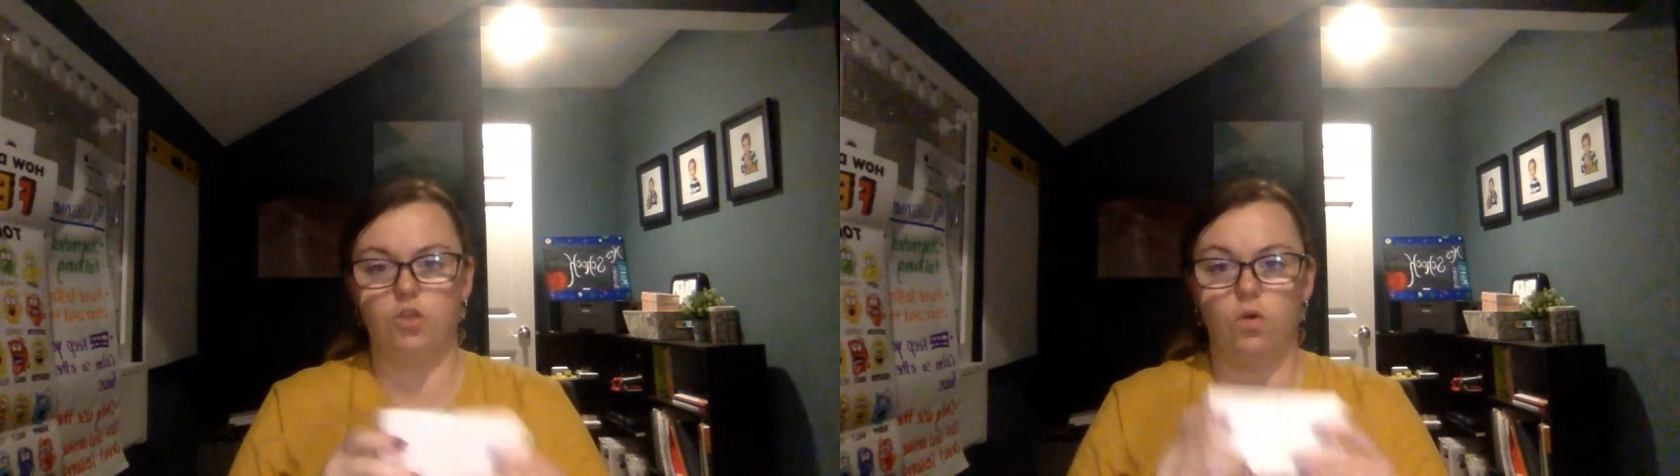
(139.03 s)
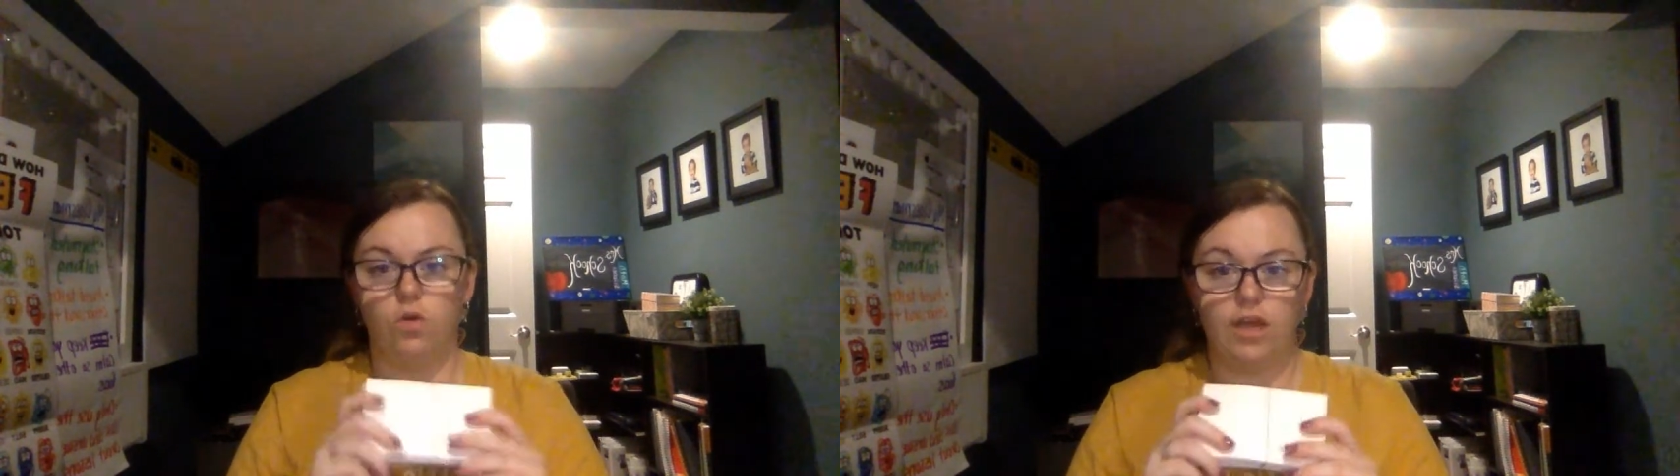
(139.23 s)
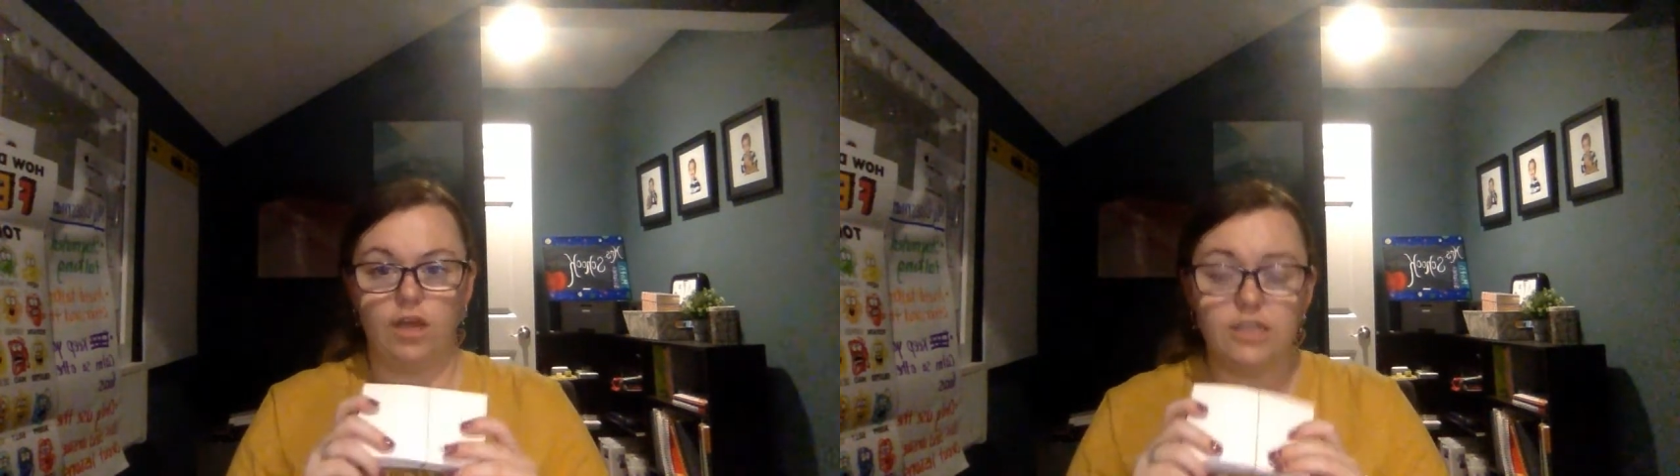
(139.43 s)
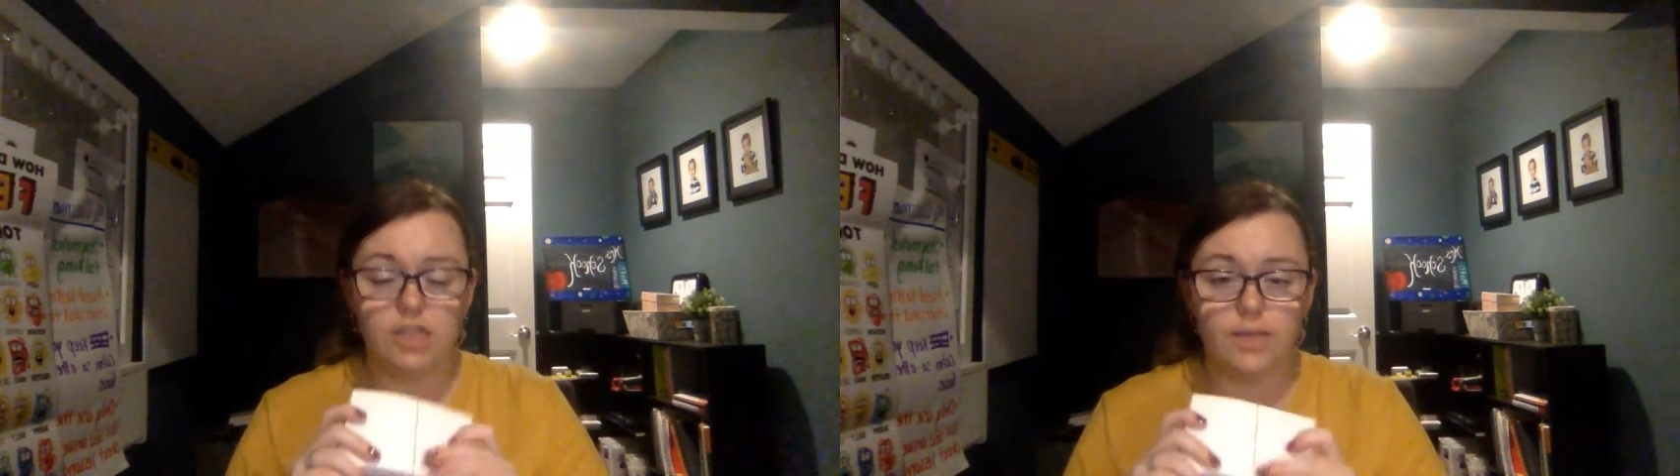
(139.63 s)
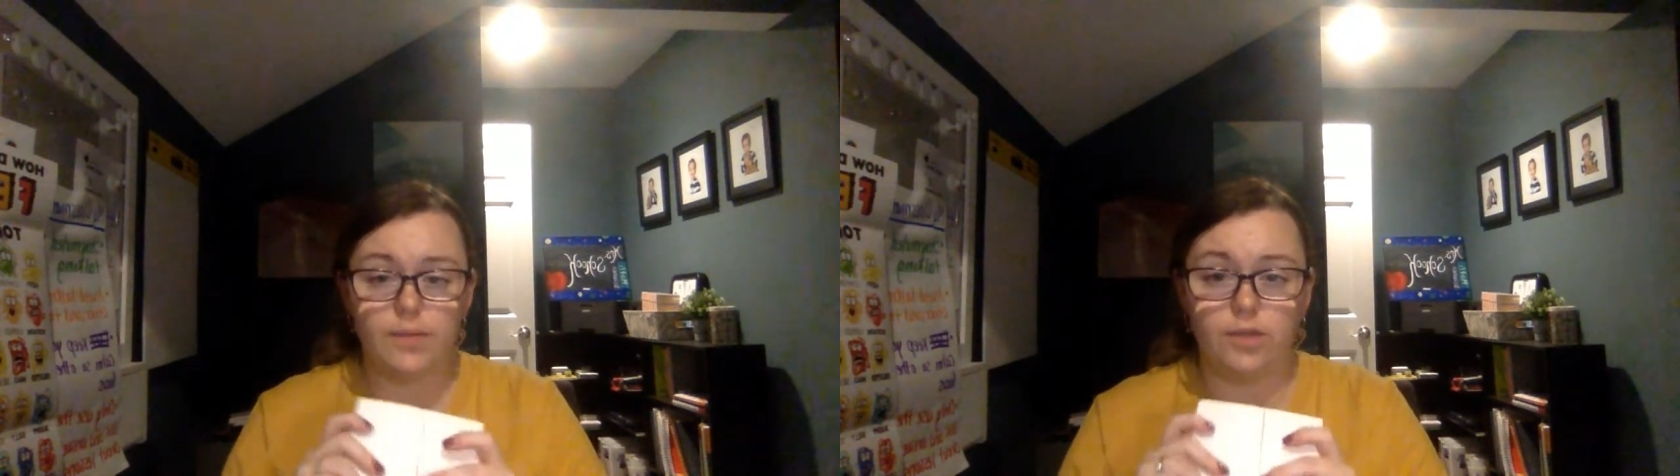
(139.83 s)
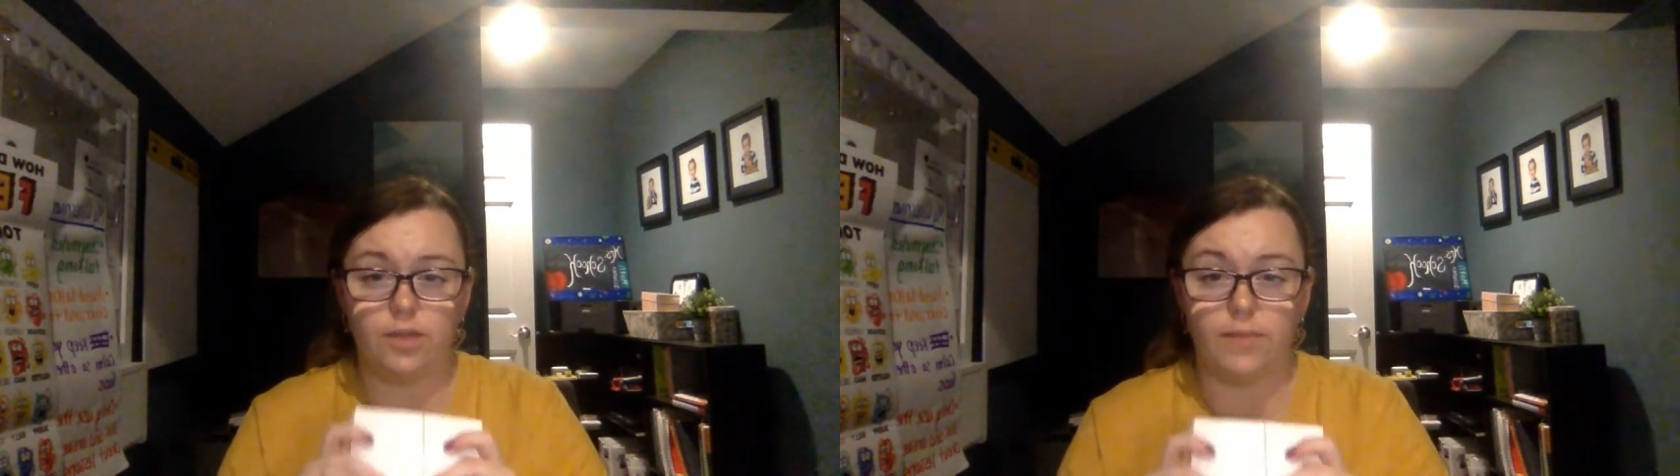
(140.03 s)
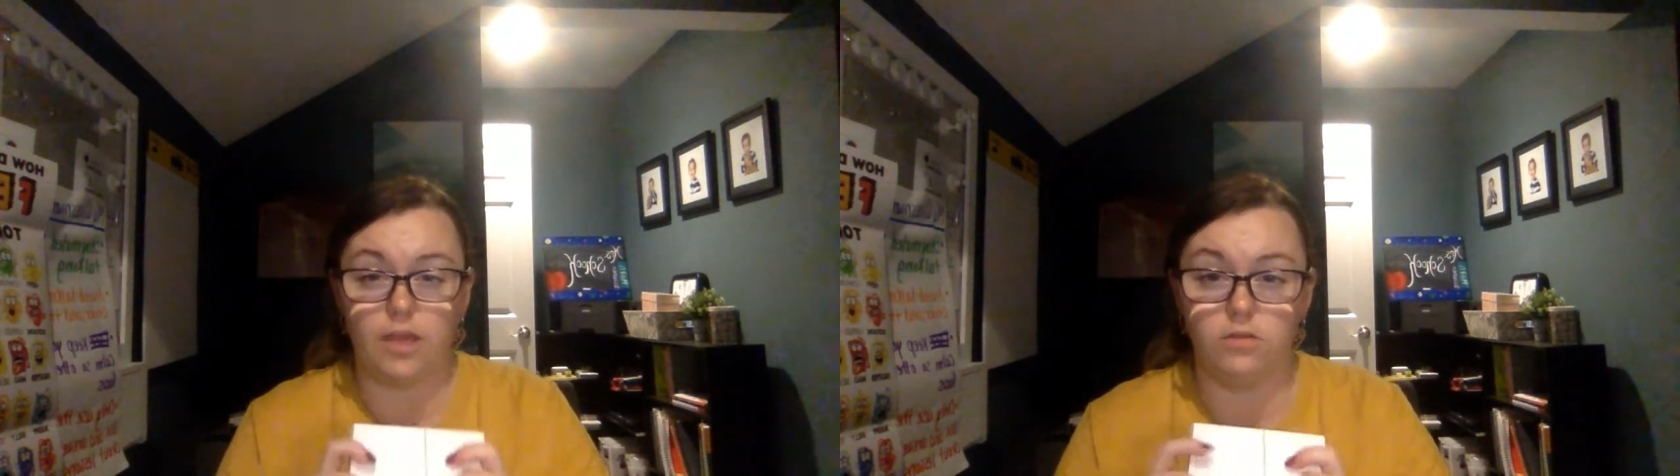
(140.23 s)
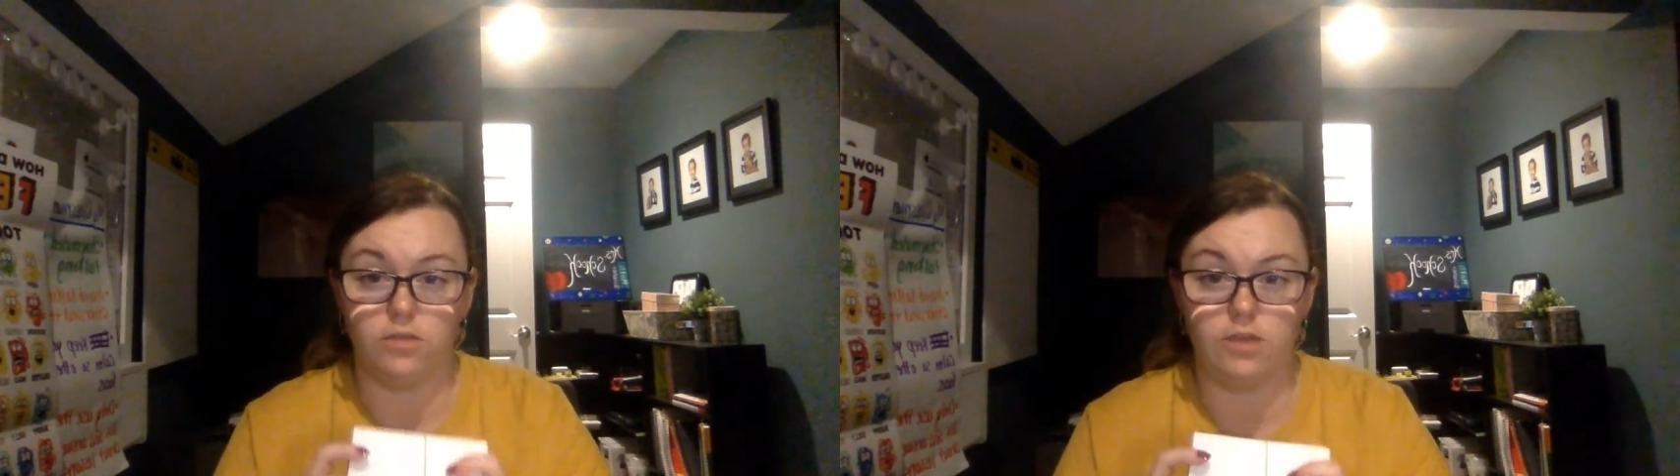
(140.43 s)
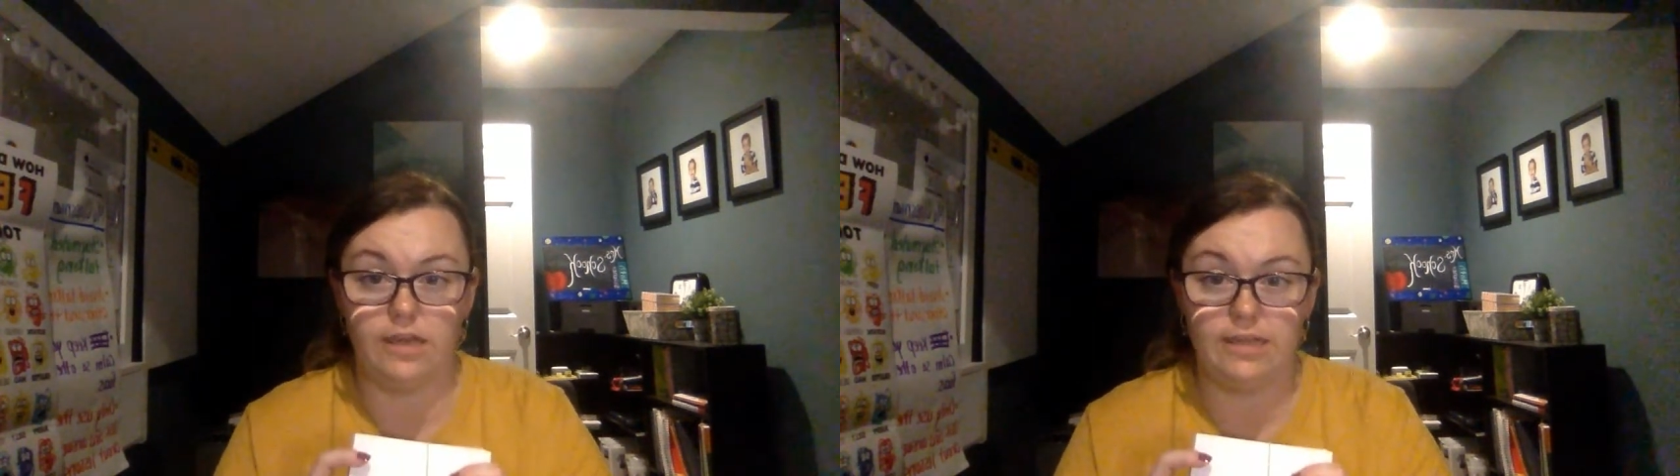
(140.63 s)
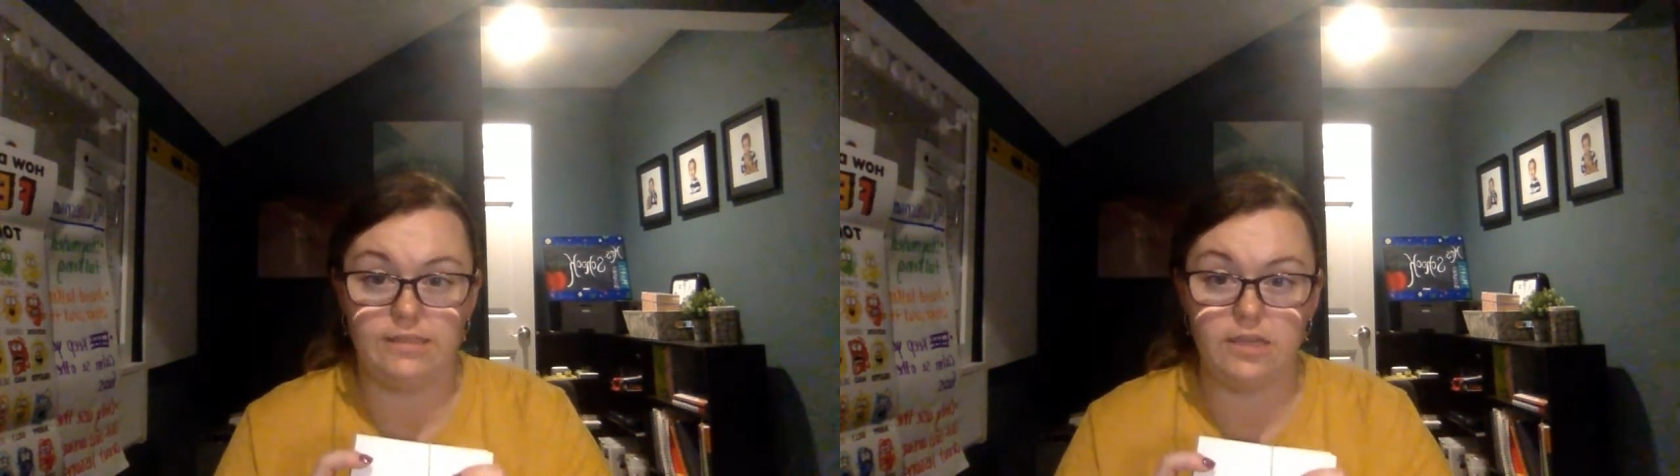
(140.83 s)
so hold on to them and put them at your
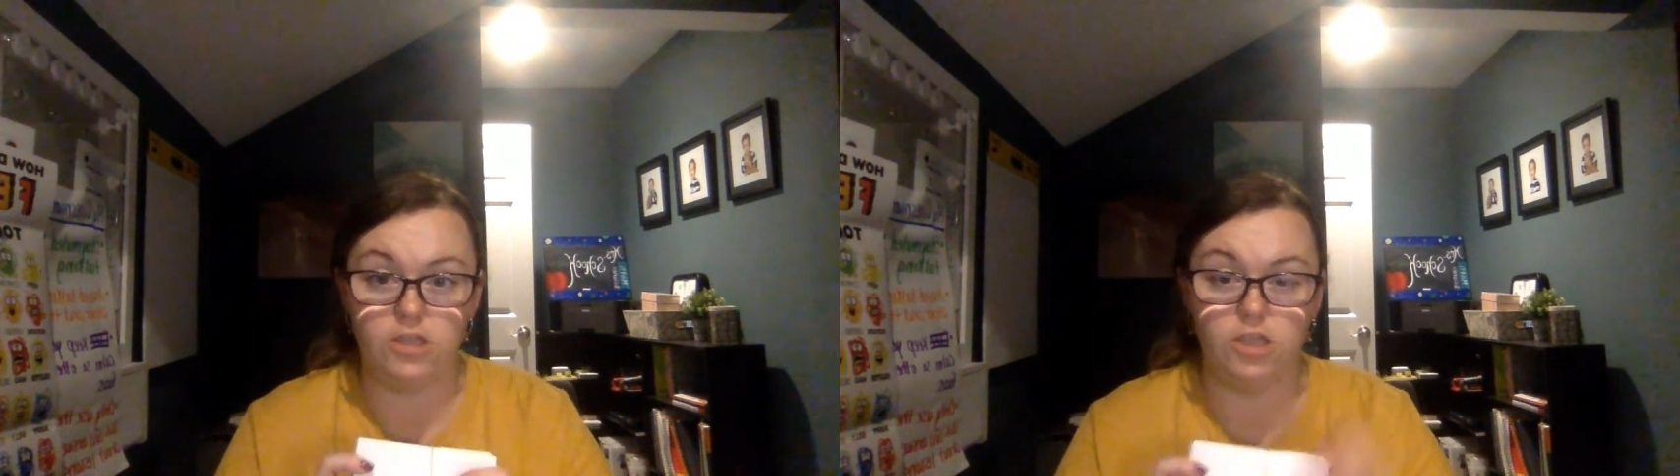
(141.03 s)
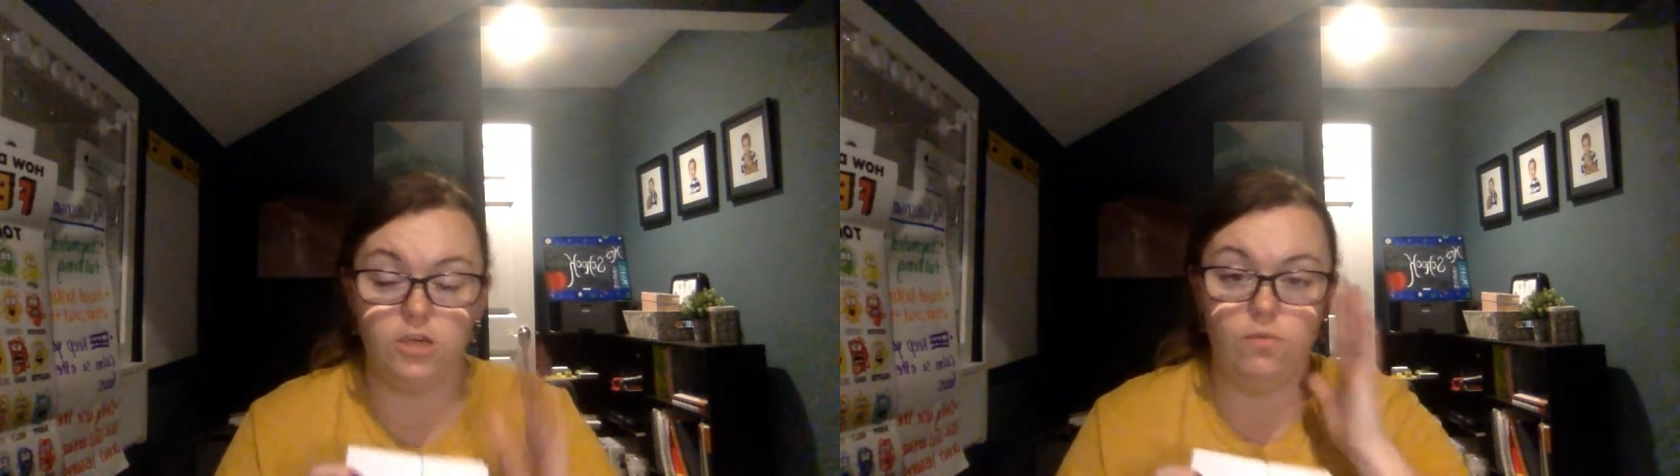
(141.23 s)
learning station,